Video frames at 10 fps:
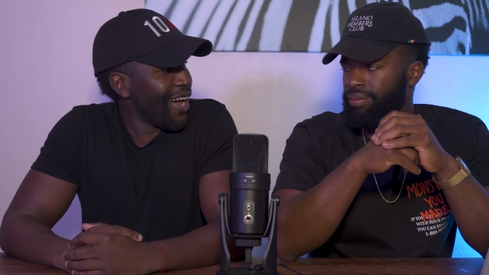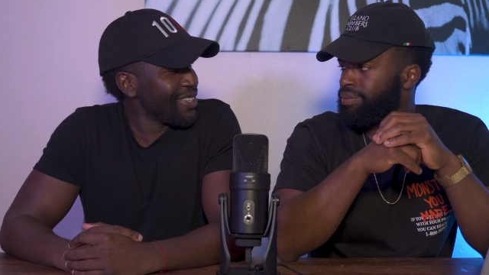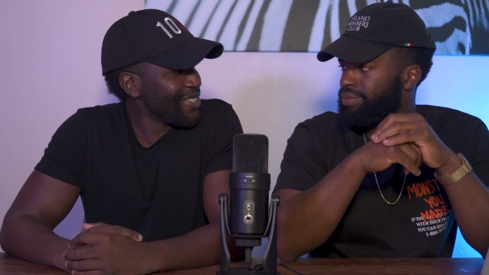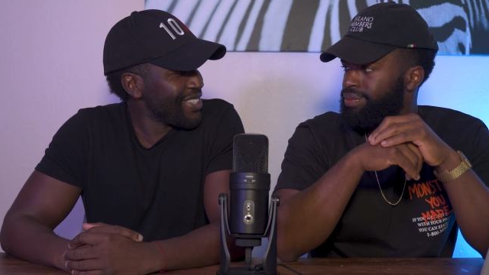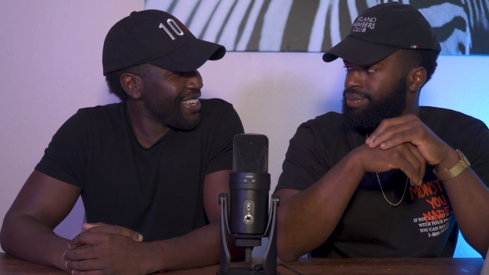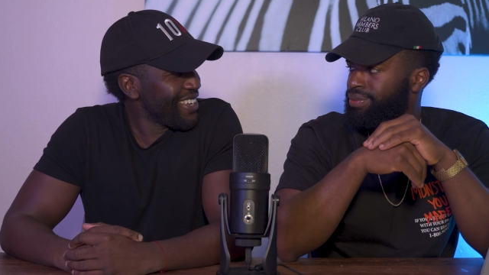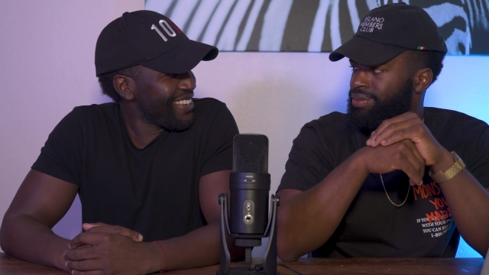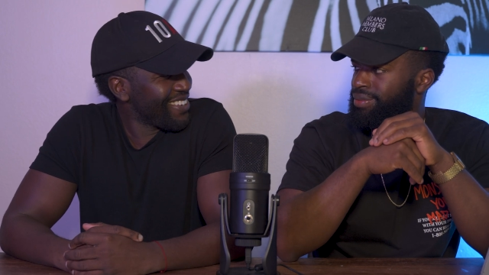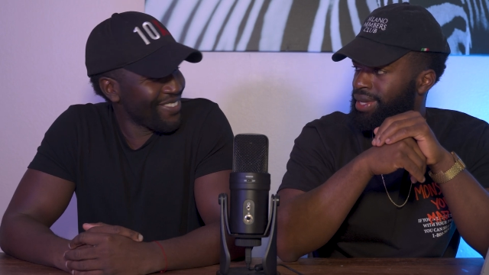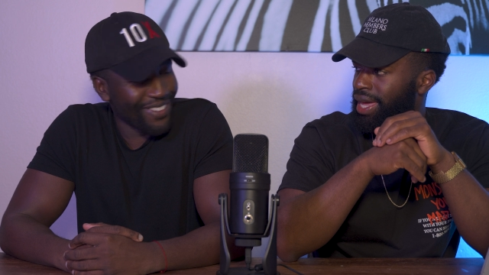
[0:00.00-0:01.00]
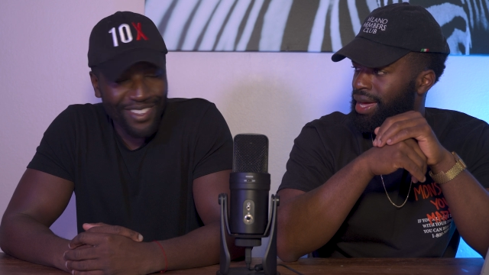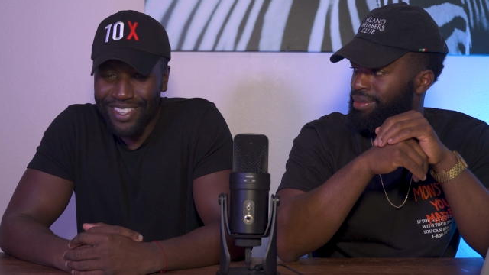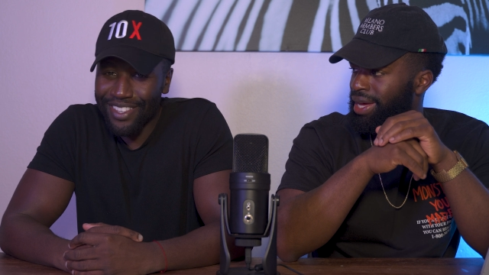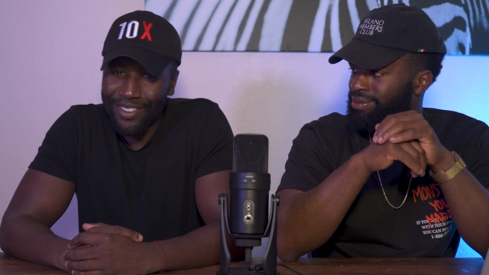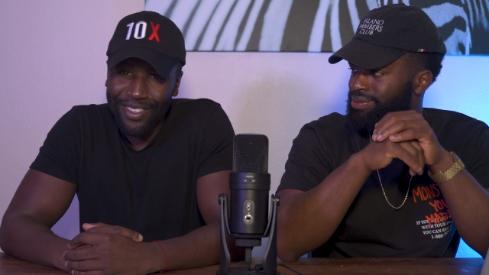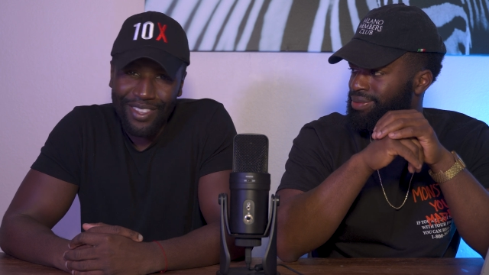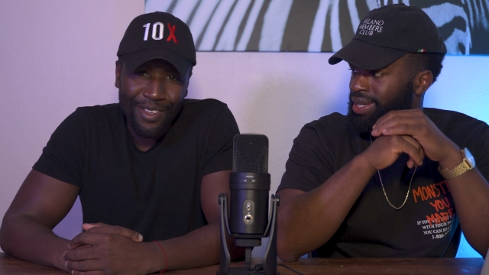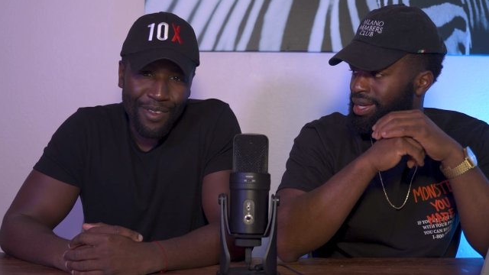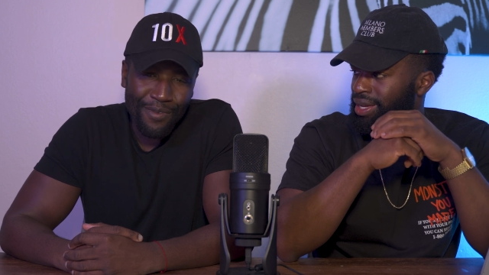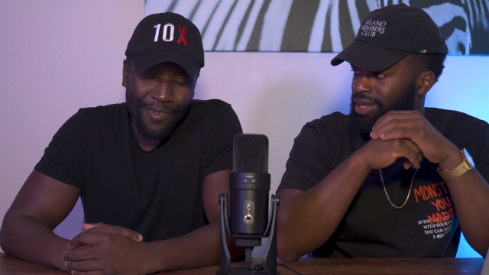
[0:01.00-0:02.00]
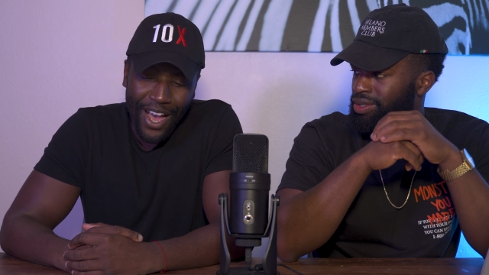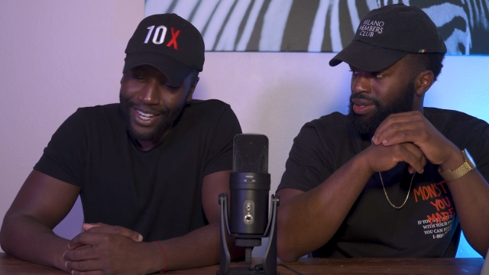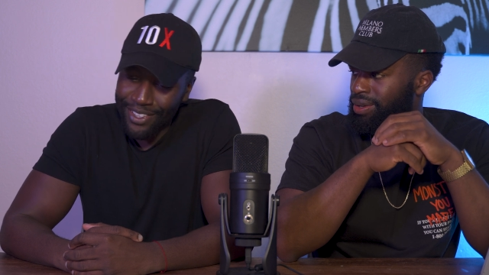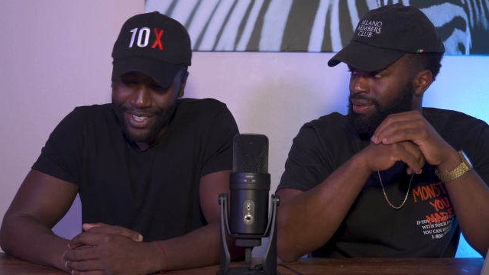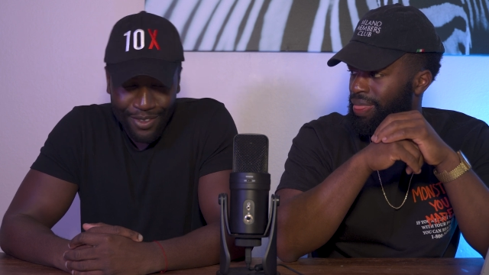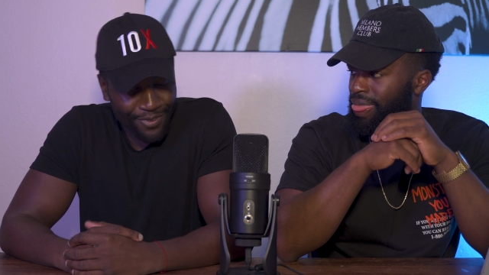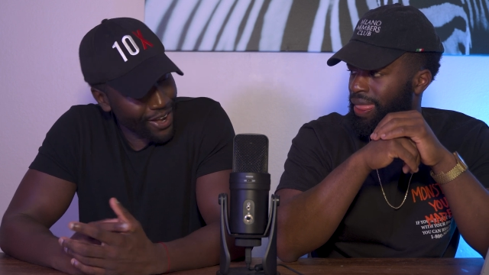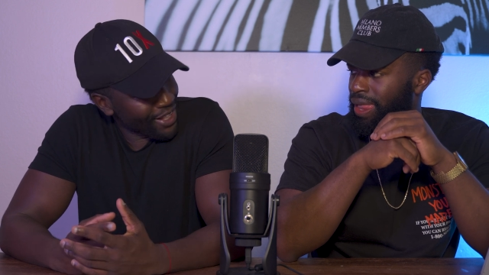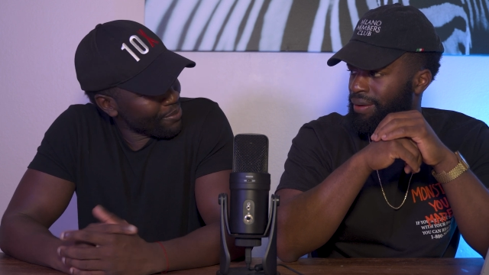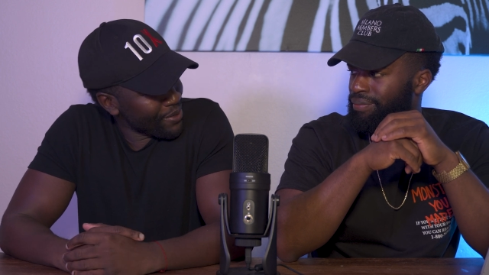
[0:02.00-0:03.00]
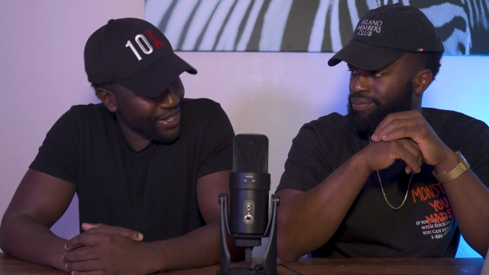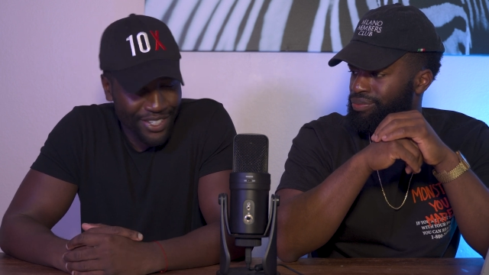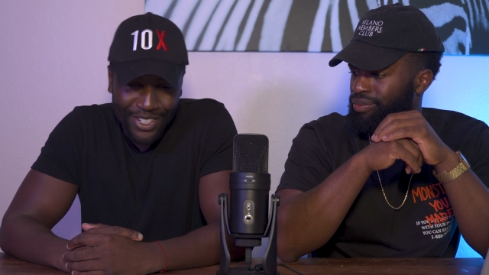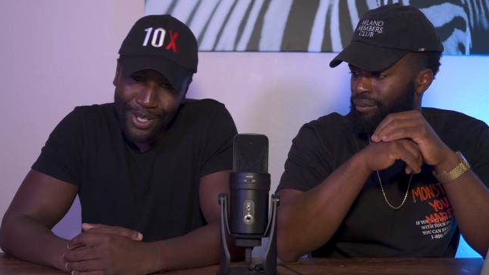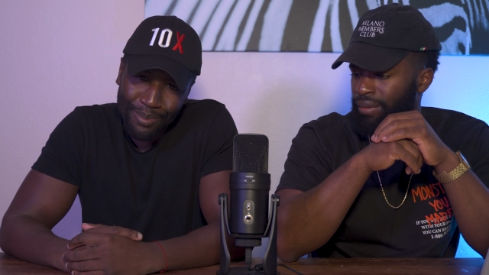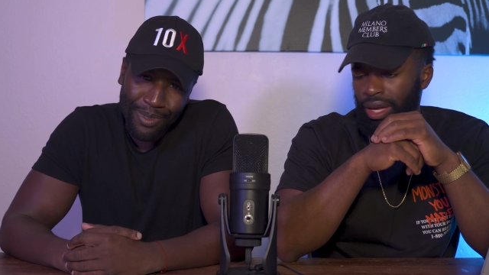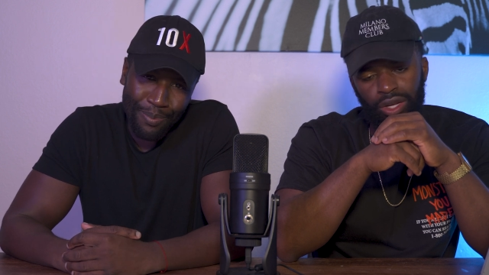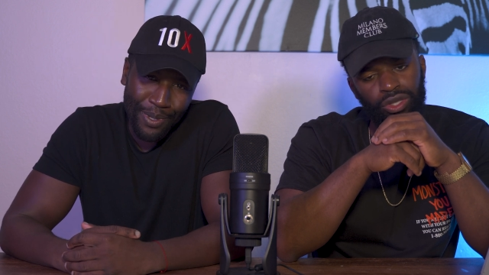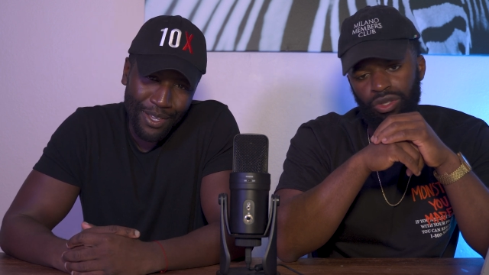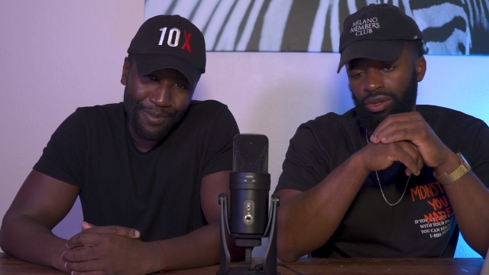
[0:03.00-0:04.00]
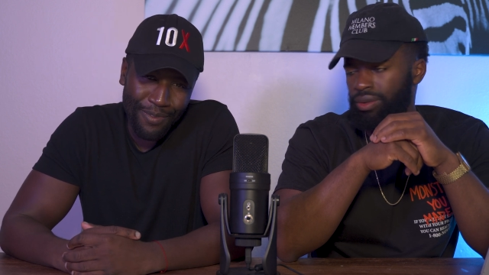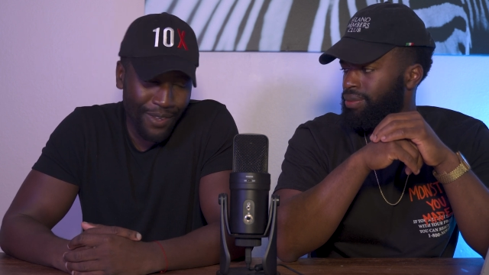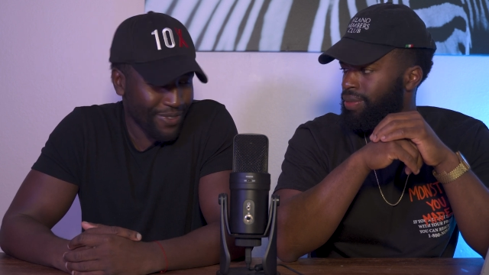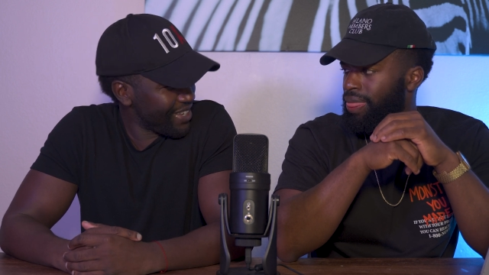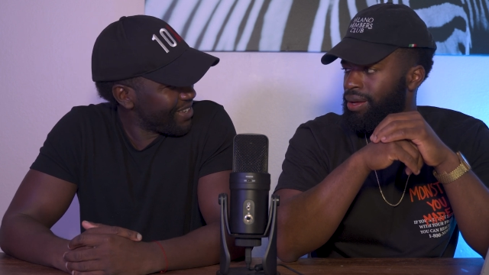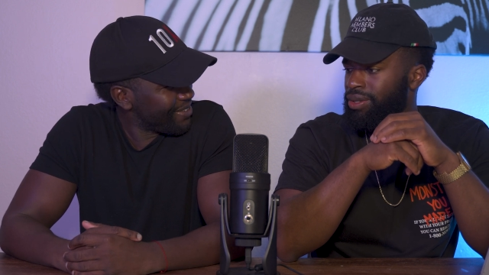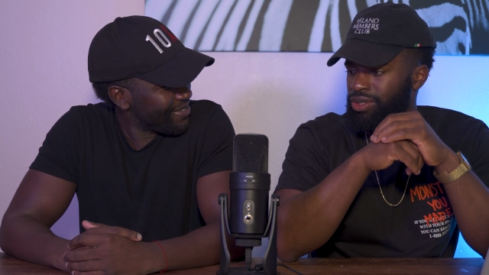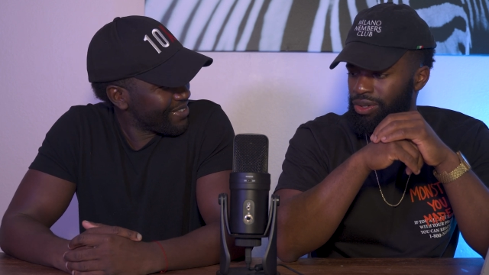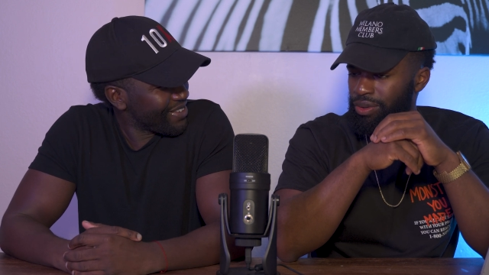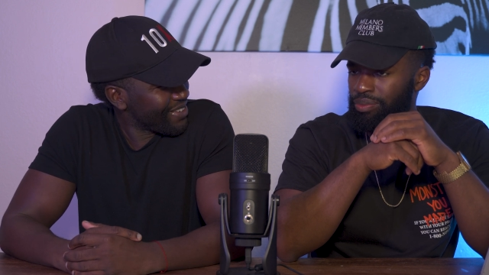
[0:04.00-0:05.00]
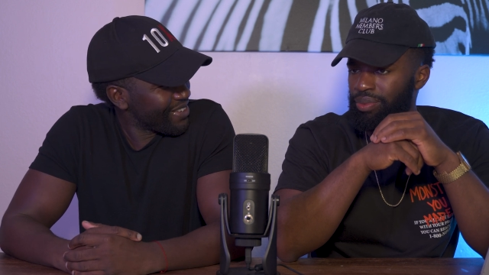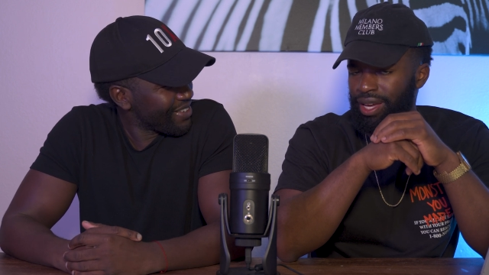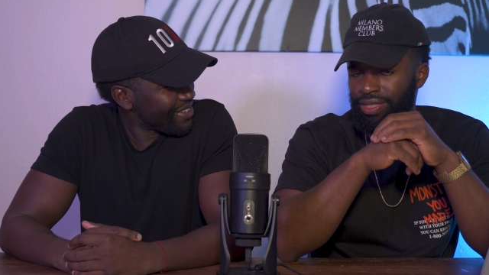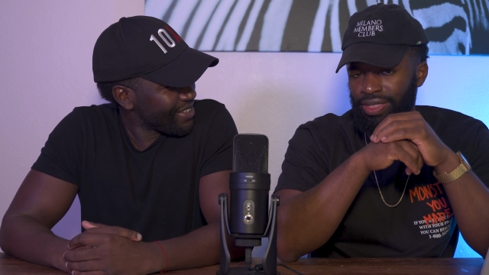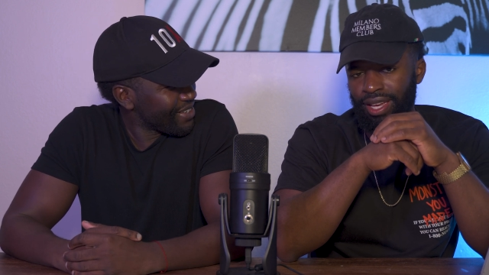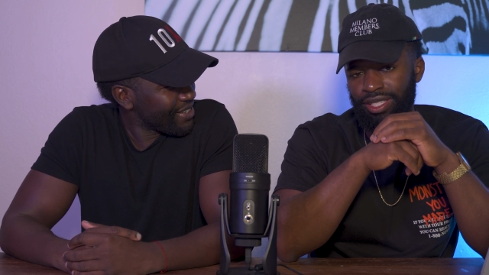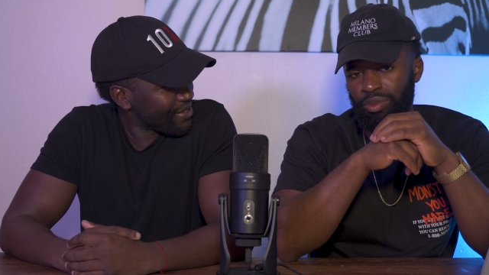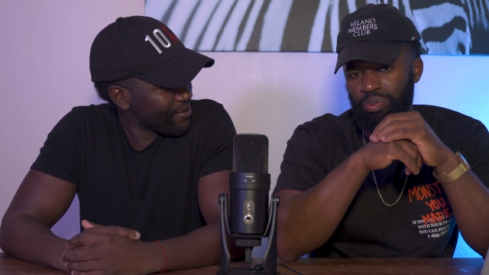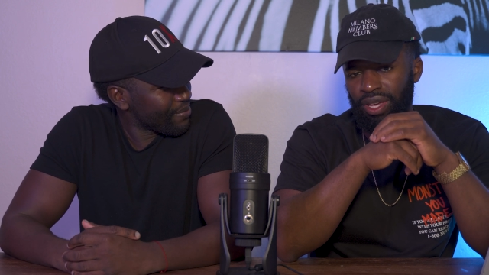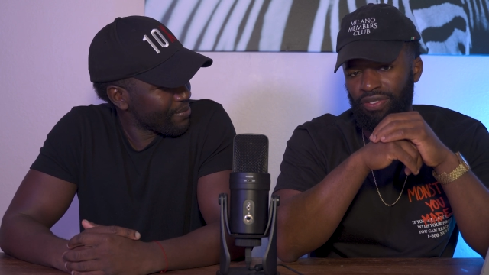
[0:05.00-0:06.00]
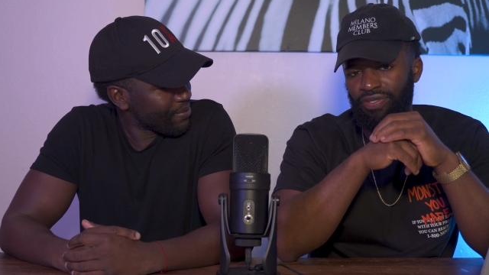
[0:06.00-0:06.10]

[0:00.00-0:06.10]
Speaker 1: You see? Yeah, man. Finally, finally being shipped, the P
Speaker 2: fifty. Do, doing big things, the P